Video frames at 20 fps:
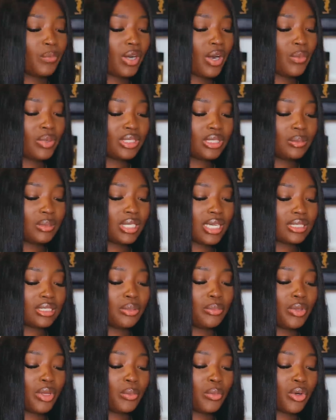But I want something that's
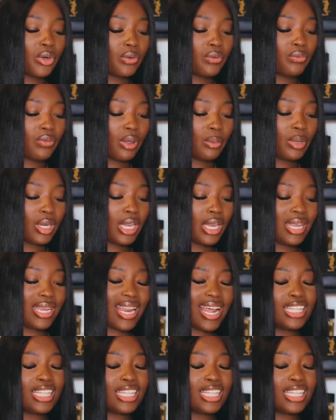a bit more feminine.